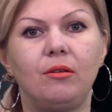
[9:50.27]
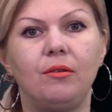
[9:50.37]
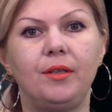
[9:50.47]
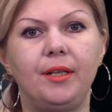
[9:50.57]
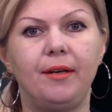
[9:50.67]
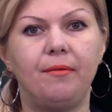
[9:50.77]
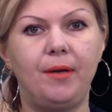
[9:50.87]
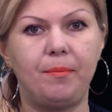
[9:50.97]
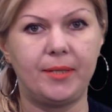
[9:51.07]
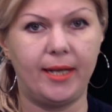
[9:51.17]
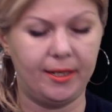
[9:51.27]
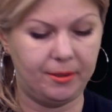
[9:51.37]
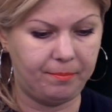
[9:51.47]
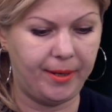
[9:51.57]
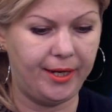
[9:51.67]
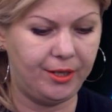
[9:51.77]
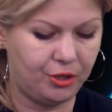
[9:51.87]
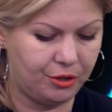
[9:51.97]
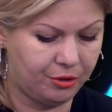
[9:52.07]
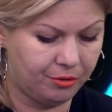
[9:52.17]
on the website
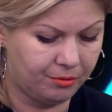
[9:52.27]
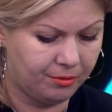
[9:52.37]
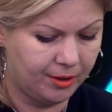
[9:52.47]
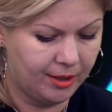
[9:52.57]
page too,